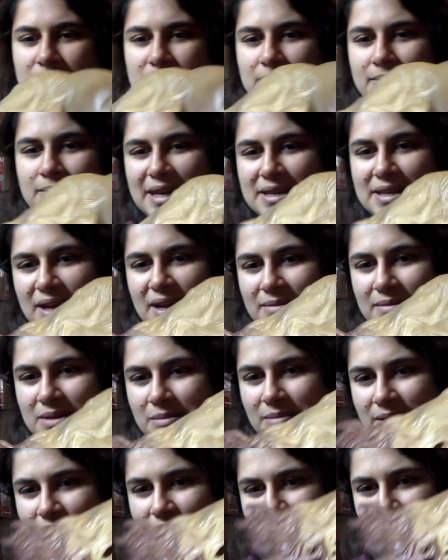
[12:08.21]
make time
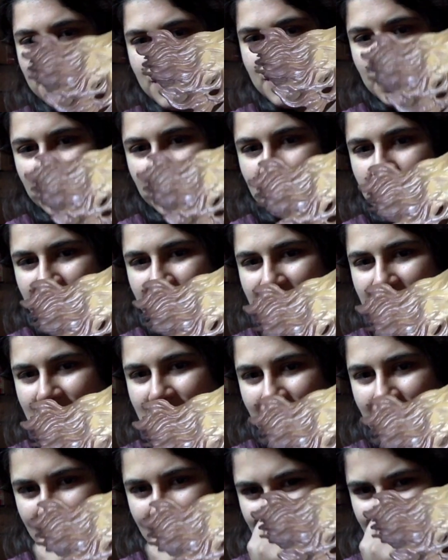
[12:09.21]
to do photos with this
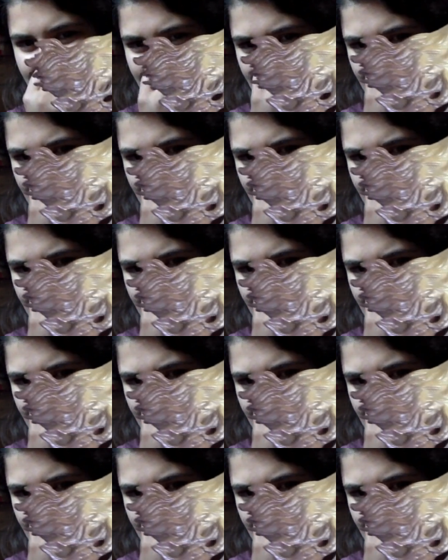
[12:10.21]
guy.